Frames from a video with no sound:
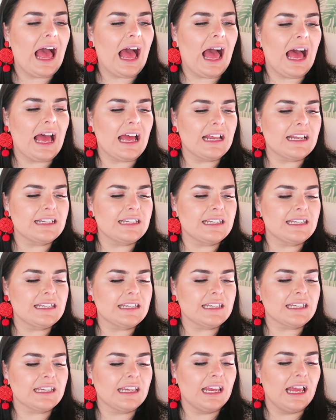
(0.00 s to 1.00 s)

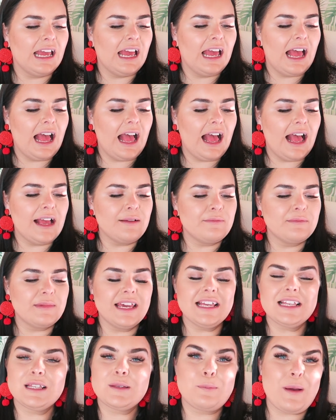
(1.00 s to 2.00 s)
and
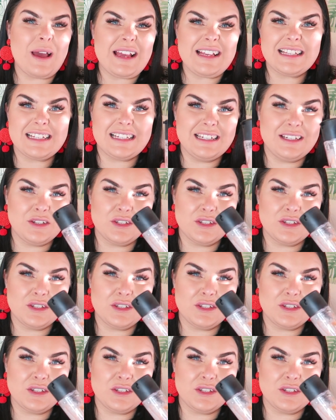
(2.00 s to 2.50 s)
it's basically